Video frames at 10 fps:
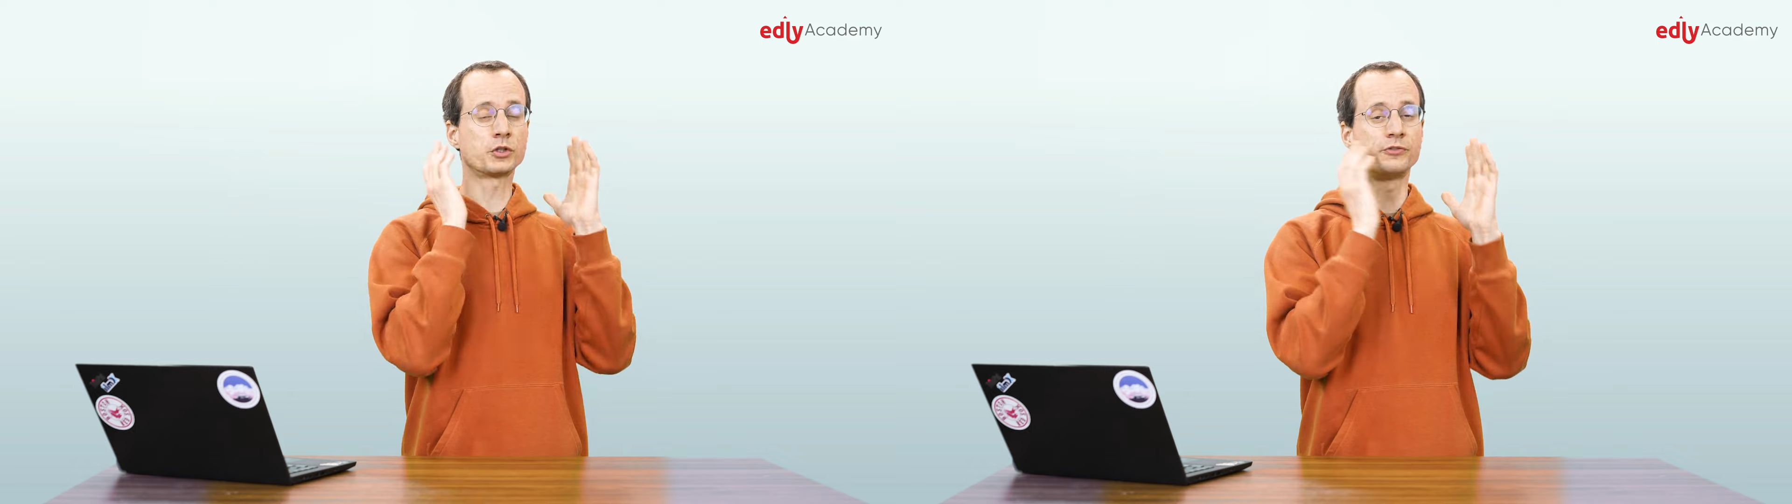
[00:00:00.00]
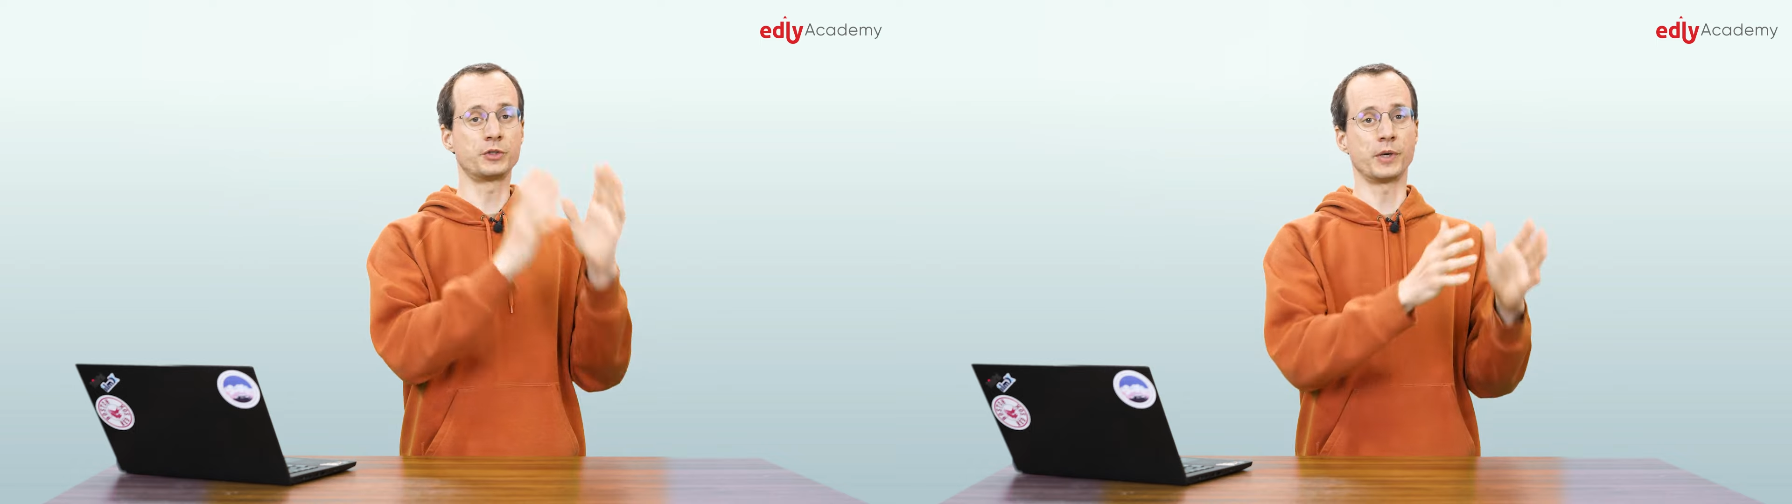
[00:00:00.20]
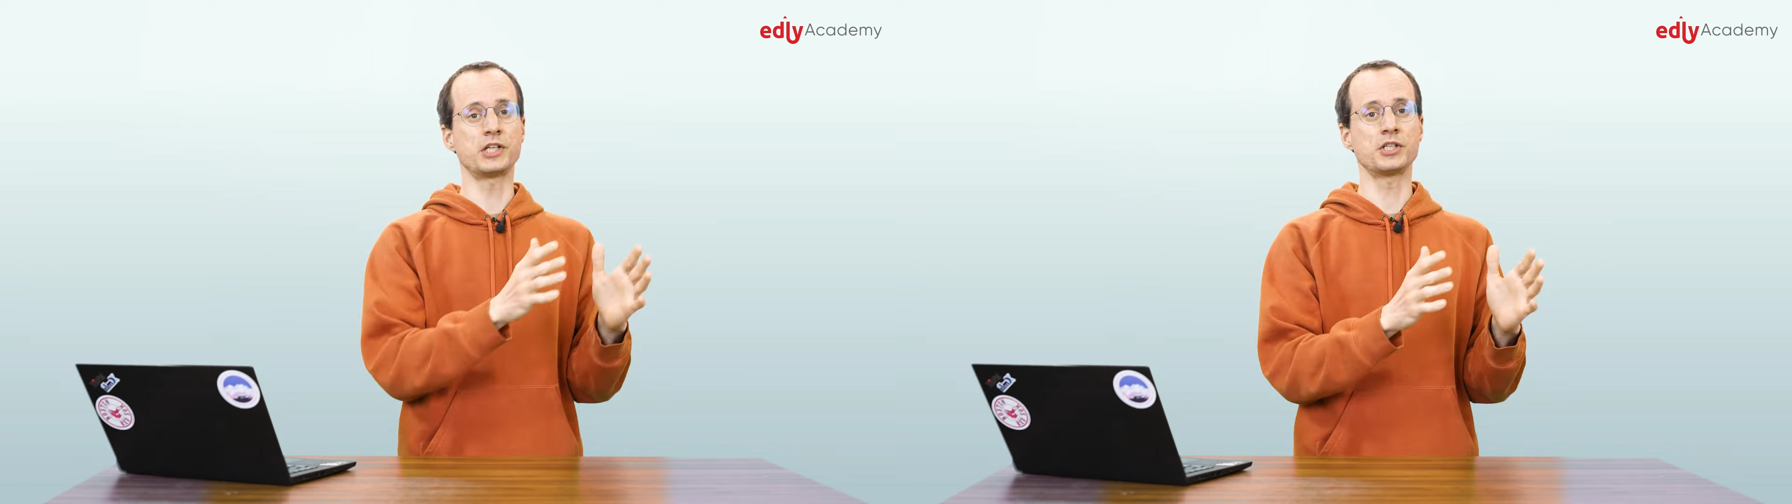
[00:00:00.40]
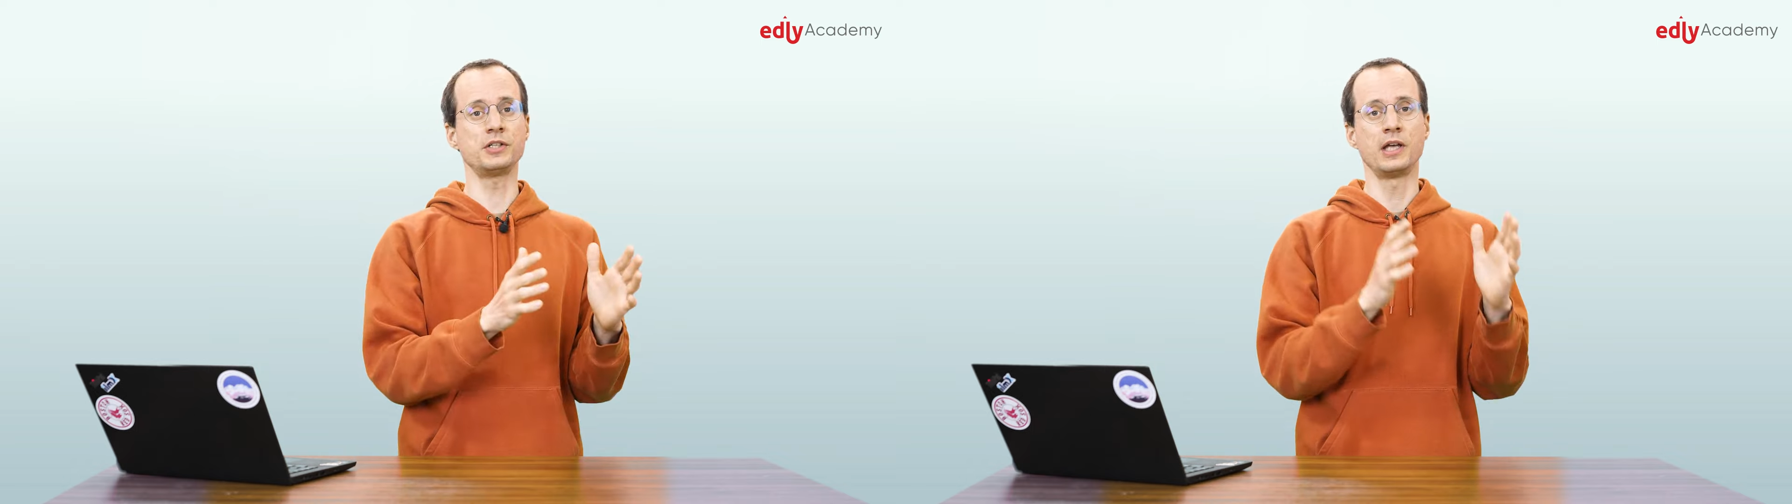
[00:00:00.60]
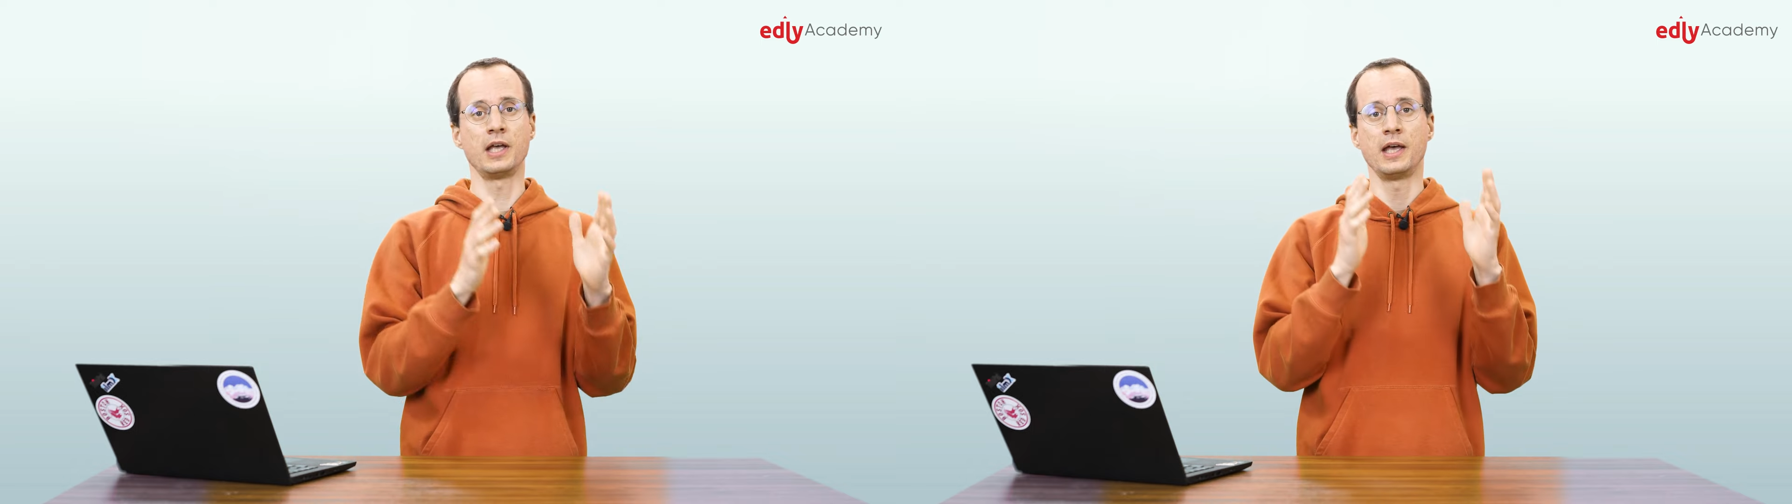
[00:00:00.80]

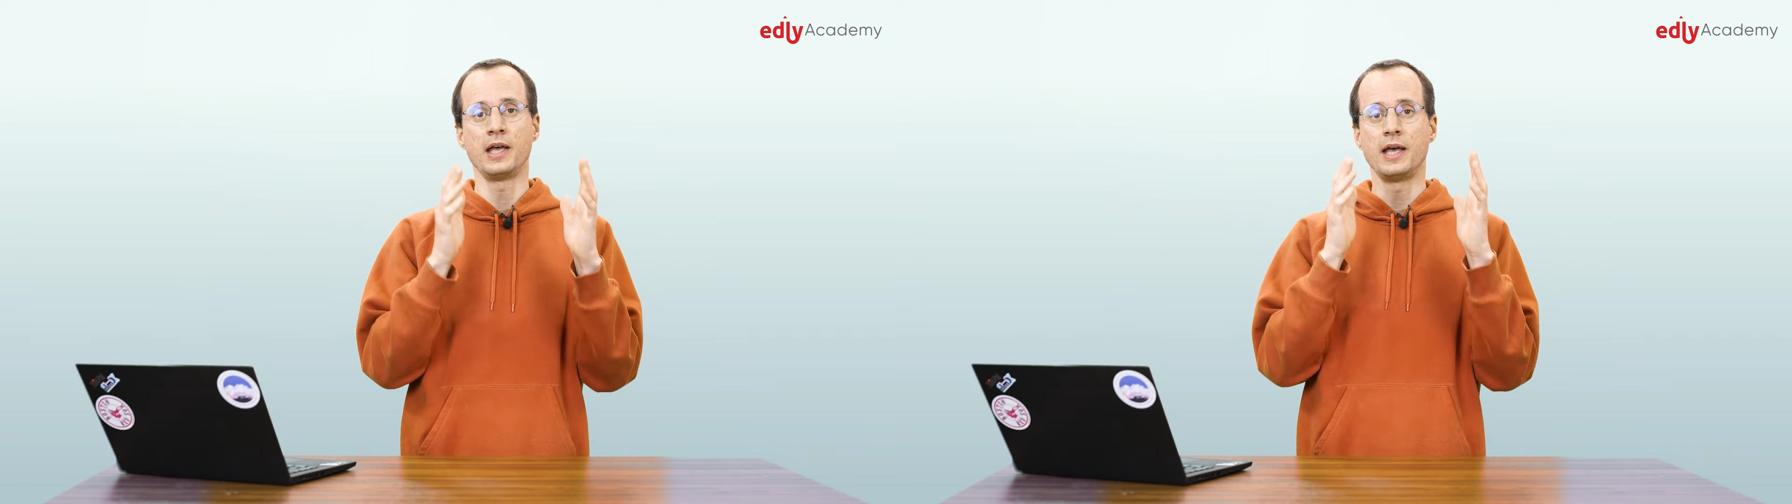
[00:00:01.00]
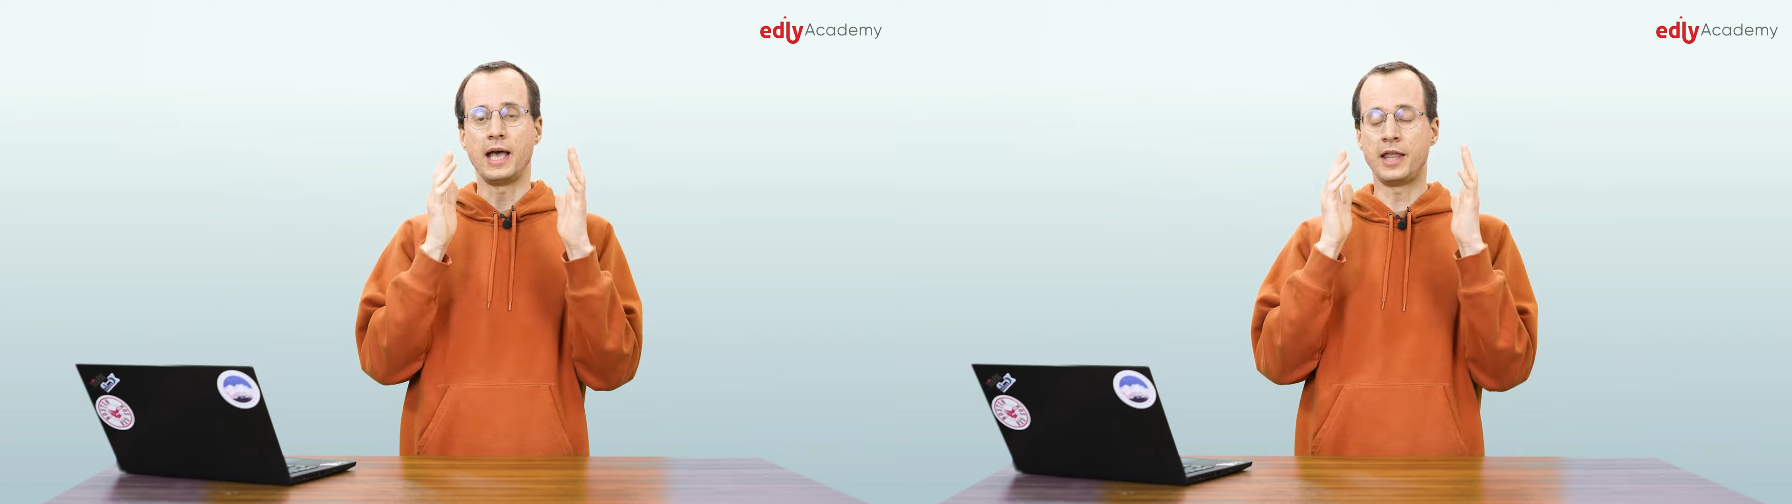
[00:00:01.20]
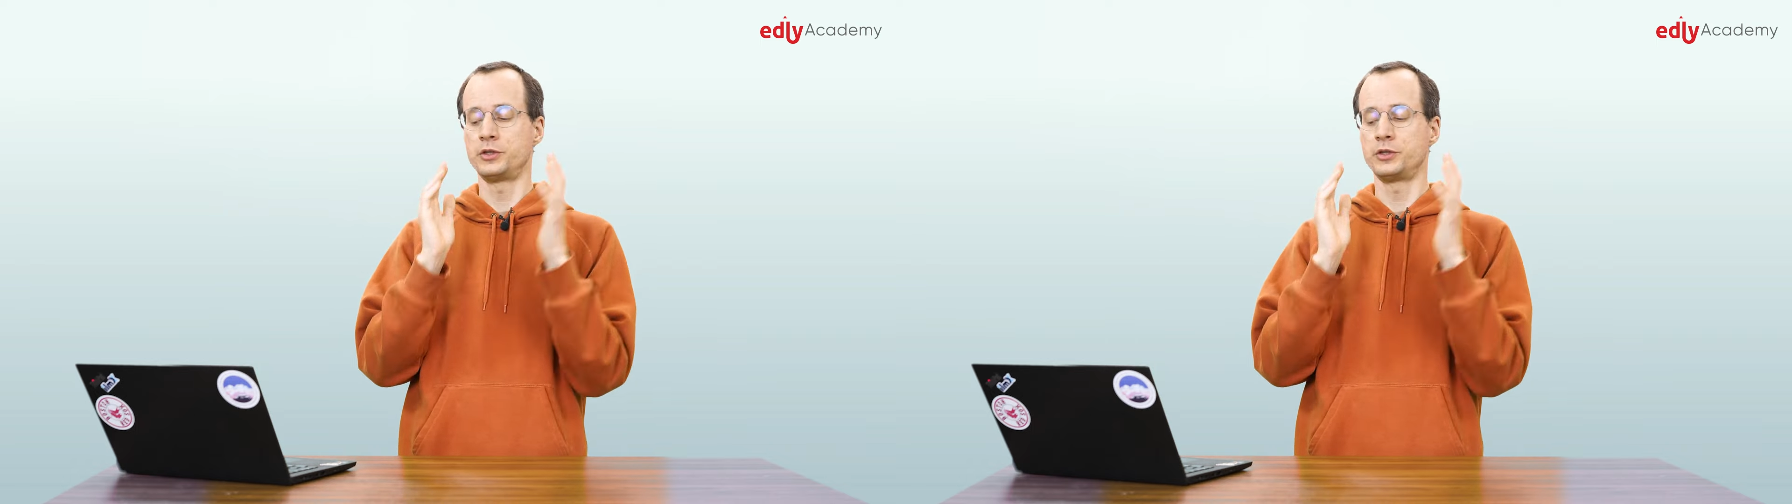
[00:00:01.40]
configuration and